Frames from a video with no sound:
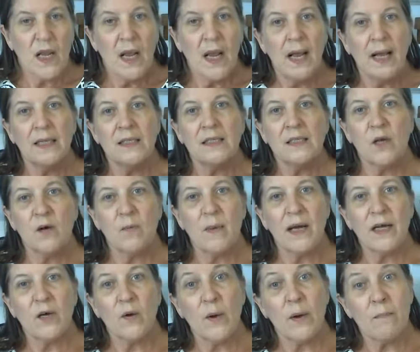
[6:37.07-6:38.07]
And so
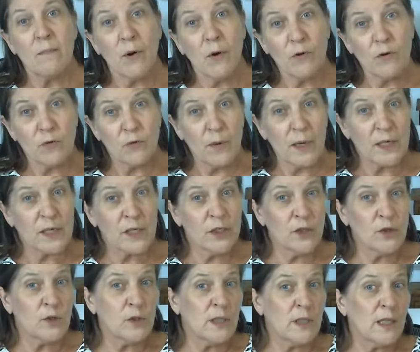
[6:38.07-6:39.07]
by going both
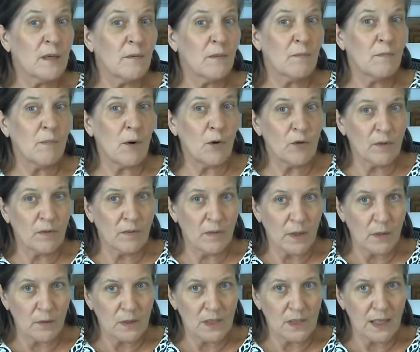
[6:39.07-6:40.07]
directions, you're dealing with both of
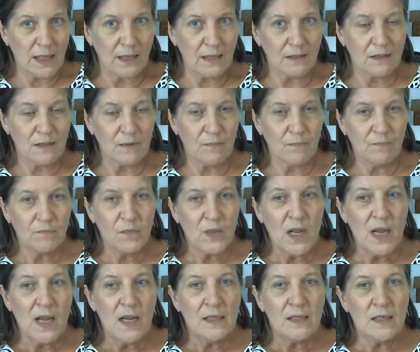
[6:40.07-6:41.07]
those things.
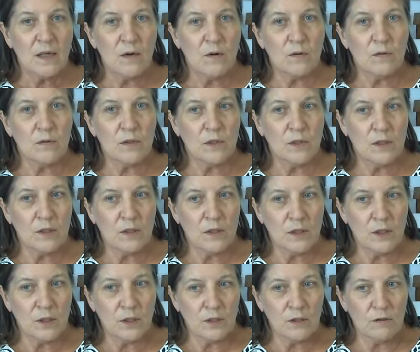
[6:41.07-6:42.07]
So
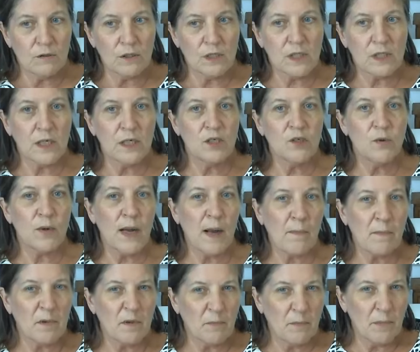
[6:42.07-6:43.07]
you're just going to do a
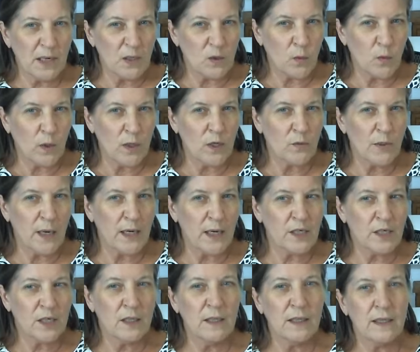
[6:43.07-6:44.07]
couple of minutes one
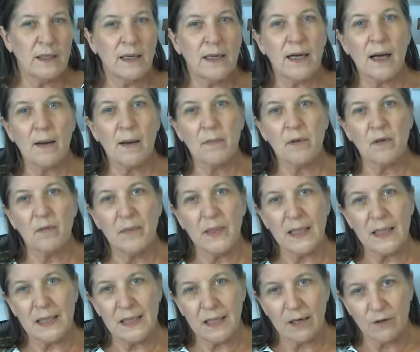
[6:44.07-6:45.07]
direction and then a couple of
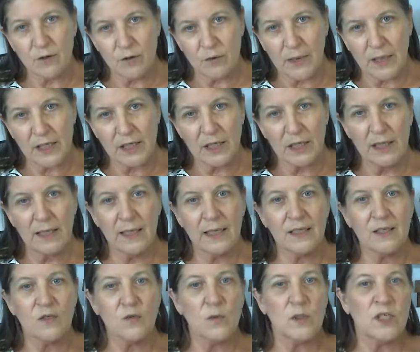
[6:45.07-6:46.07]
minutes the other direction, and
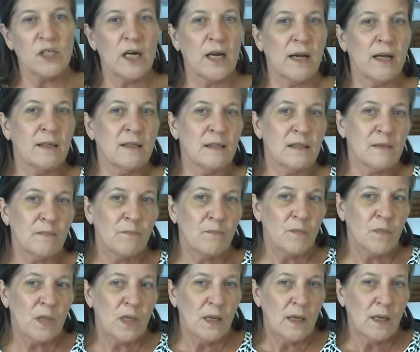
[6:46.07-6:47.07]
then switch hands,
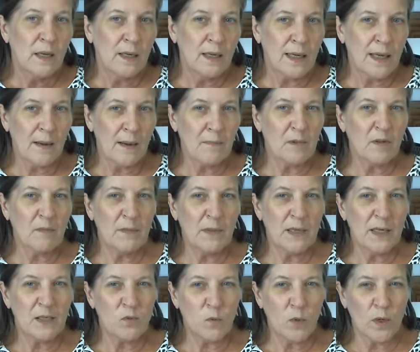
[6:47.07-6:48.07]
and a couple of
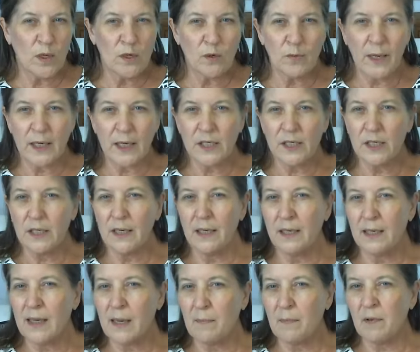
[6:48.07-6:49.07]
minutes one direction and
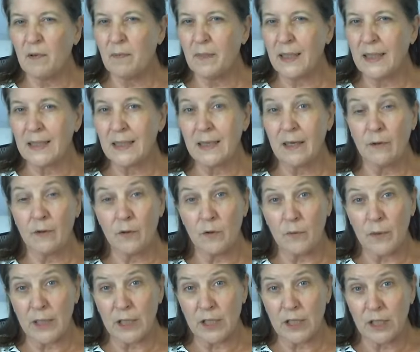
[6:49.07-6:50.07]
a couple of minutes the other
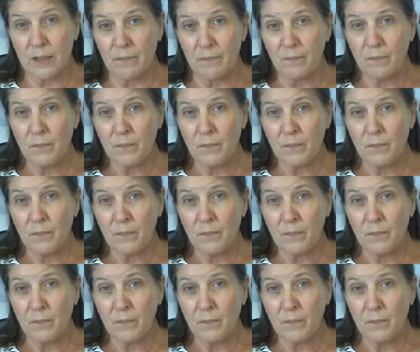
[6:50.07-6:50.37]
direction.